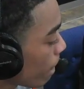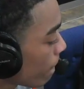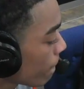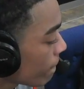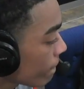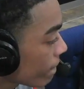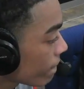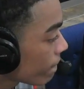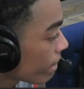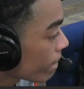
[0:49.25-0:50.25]

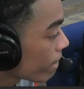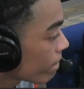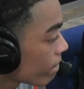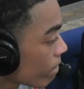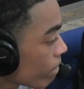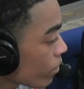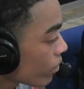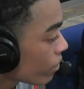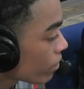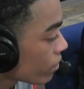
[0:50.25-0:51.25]

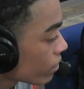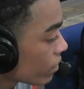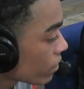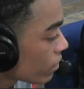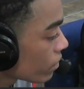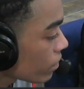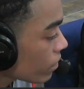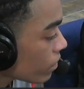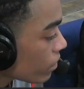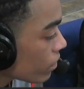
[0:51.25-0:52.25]

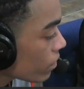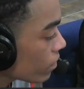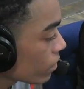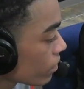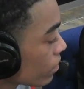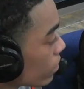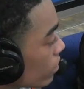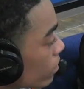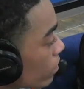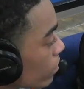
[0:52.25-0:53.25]

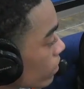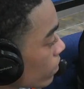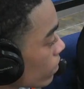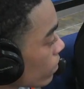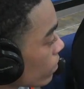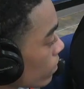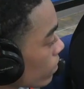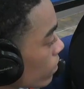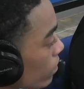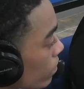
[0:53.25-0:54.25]

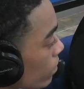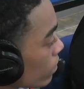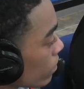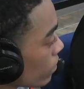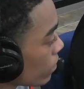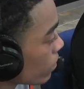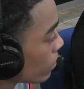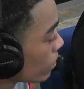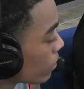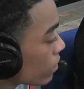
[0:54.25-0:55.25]

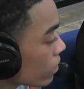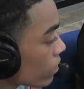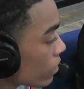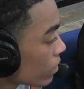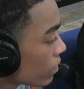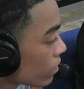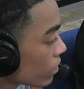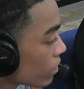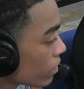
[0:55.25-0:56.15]
The person shown says nothing.